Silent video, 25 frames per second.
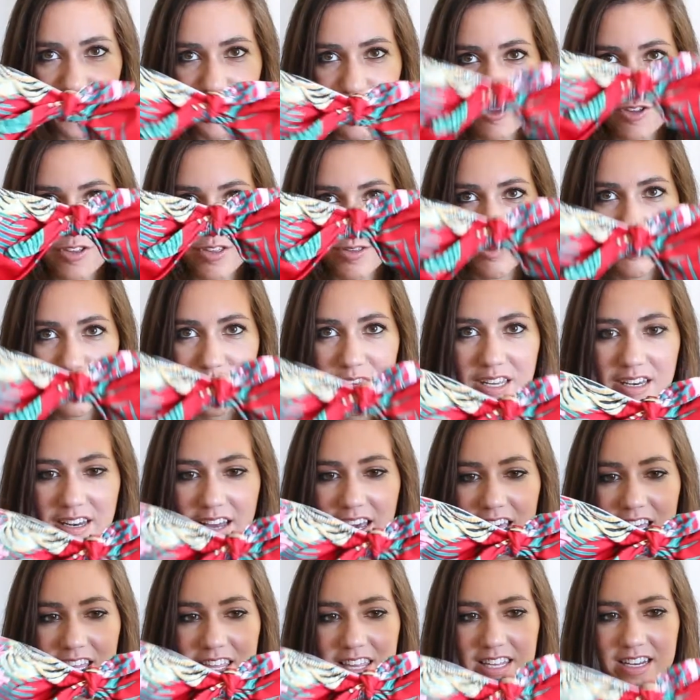It's just really
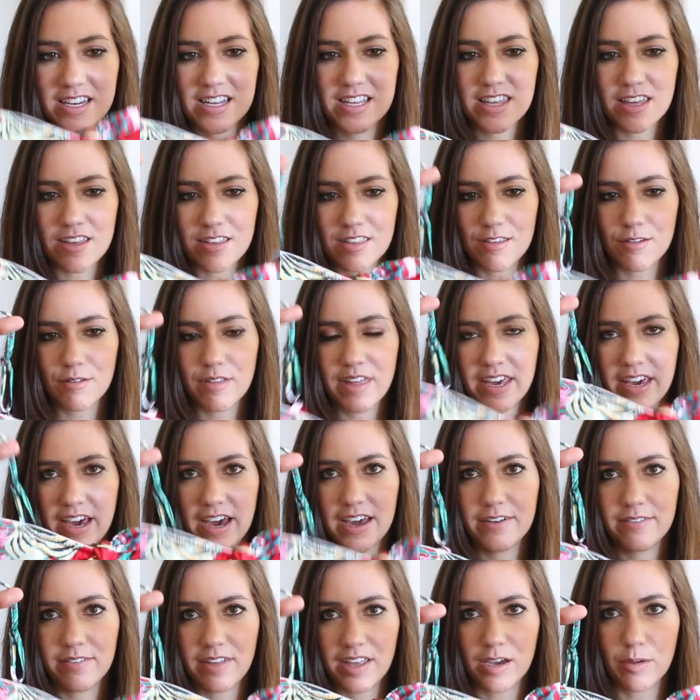nice, and it's also like
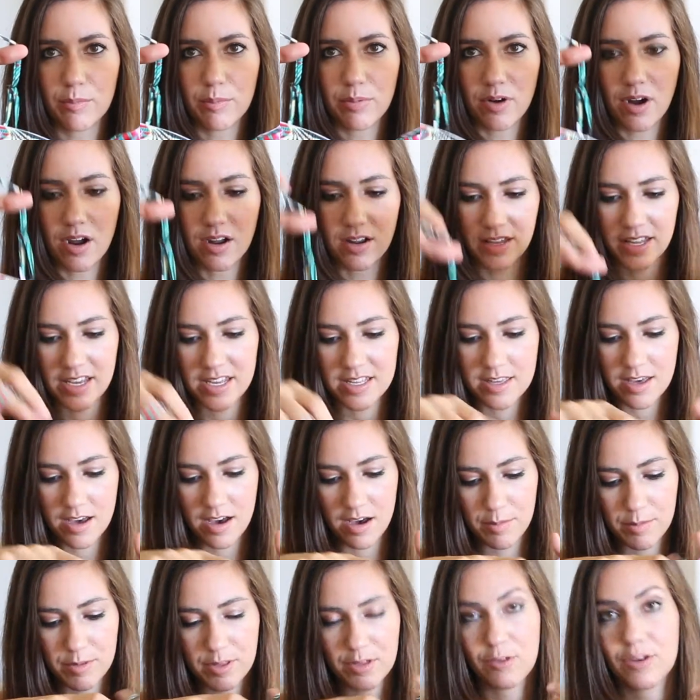kind of like a bralette
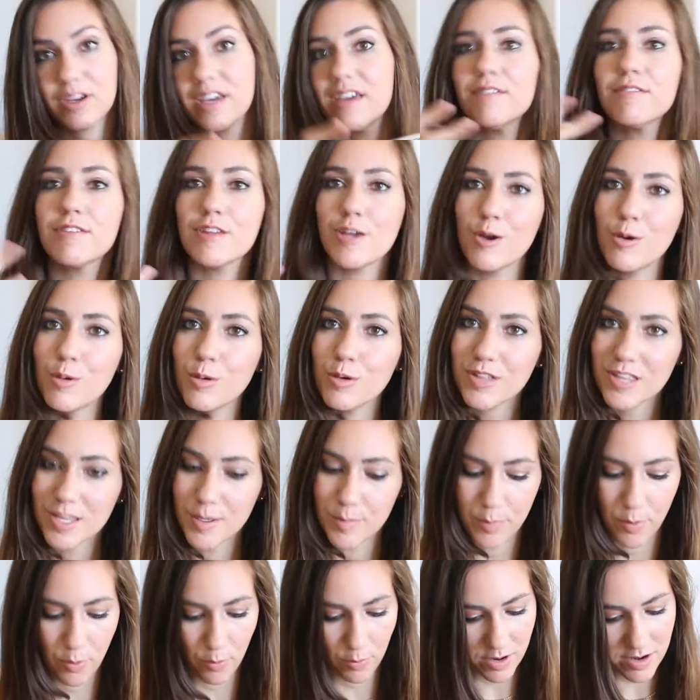top, so it gives you
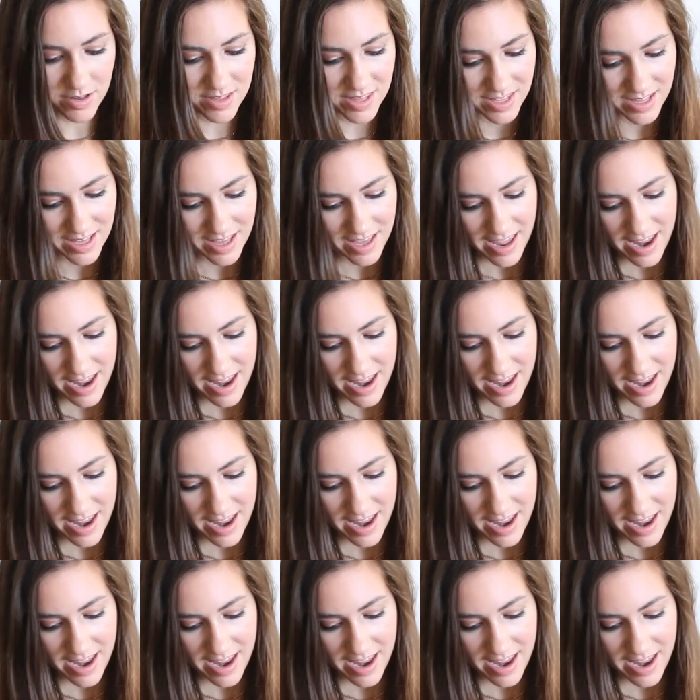support.